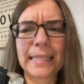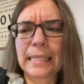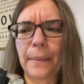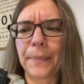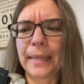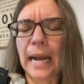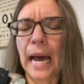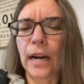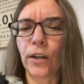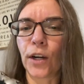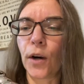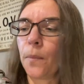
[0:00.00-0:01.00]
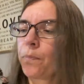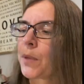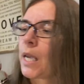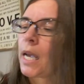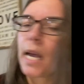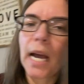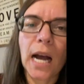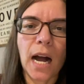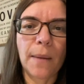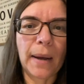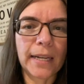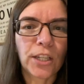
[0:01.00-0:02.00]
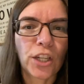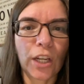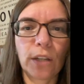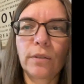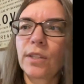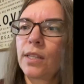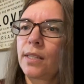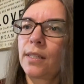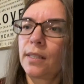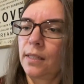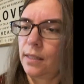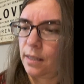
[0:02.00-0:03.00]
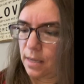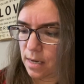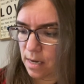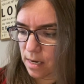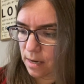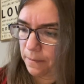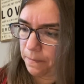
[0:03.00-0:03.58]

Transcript: I don't know. I chose, this is the